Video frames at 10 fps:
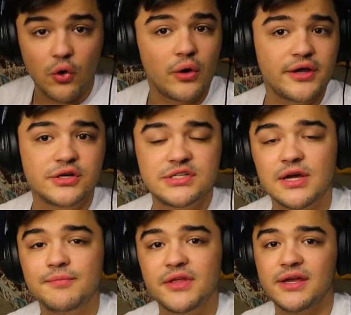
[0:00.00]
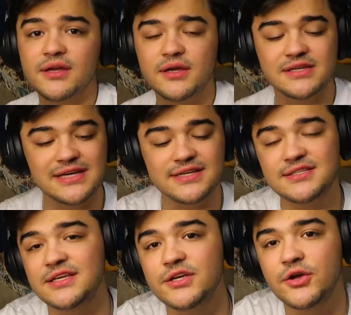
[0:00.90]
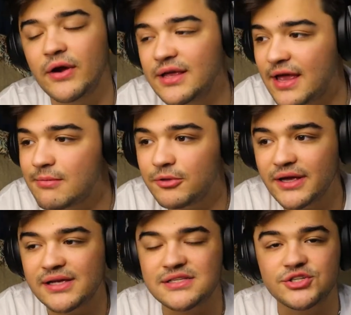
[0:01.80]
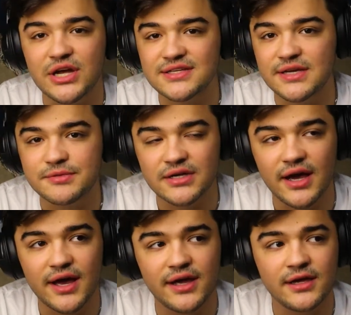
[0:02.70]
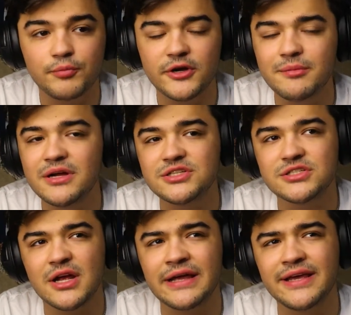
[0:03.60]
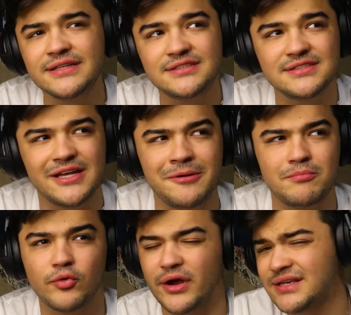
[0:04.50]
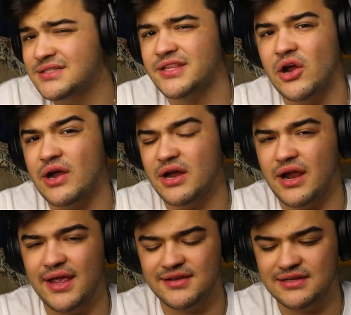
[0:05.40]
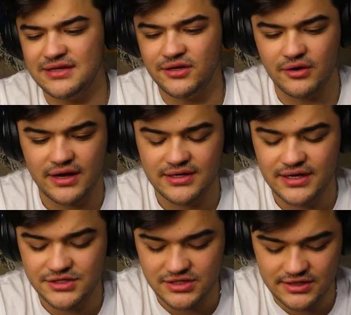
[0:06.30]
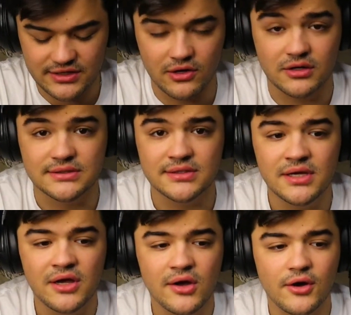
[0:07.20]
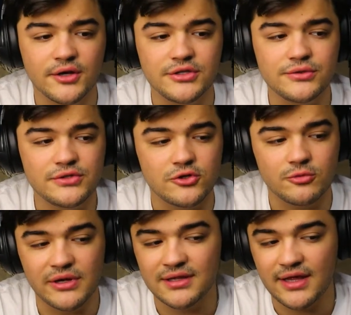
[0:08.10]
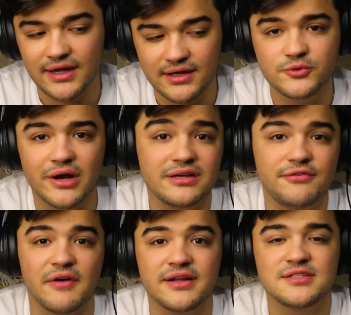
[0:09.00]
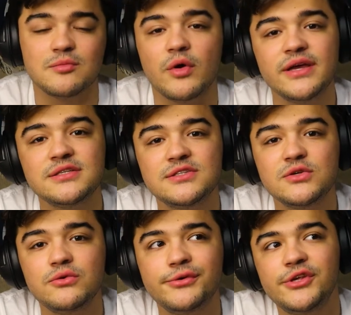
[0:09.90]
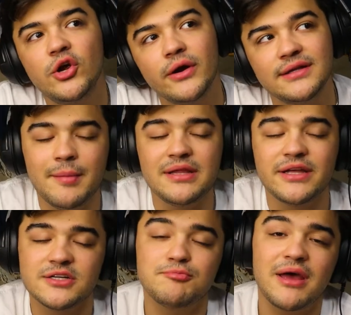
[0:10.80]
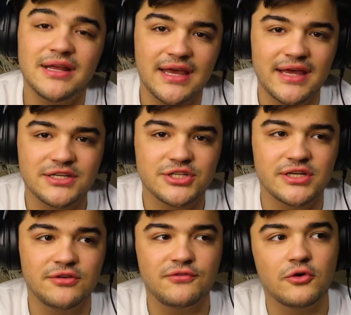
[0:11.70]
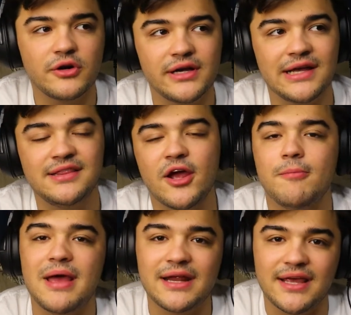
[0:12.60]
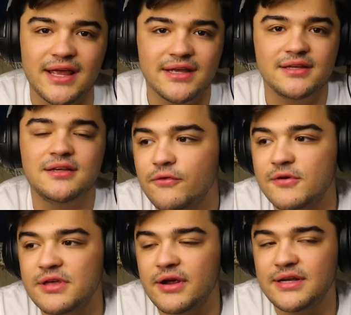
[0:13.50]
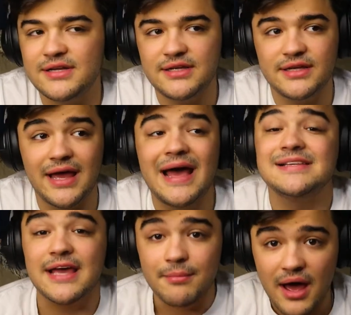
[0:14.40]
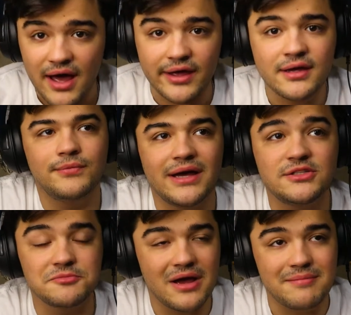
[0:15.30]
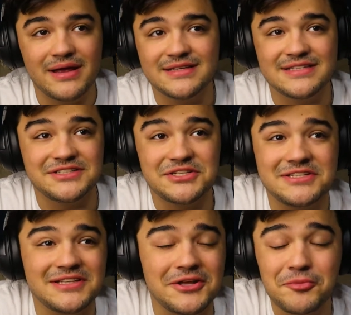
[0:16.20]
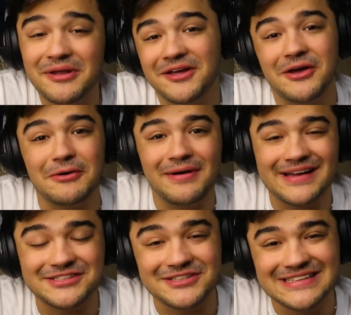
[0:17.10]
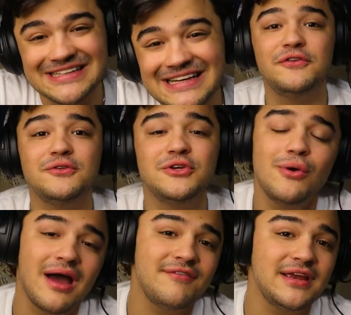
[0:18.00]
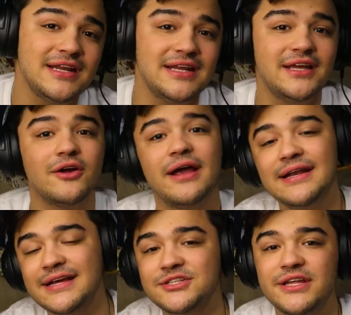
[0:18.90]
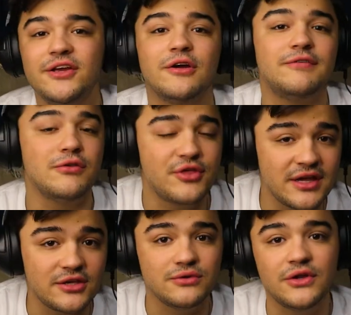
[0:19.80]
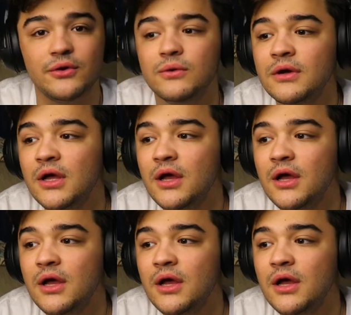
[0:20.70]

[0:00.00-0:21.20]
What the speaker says: toy or something, because I see Crank Gameplays and Jacksepticeye pretty much, I guess, embrace their ADD or ADHD on YouTube, and they tried to find some ways to cure it. I mean, there's medication for it, and they're medicated for their ADD, as am I. I took my medicine just a little bit ago, actually. If you do have ADD or ADHD, or if you think you do,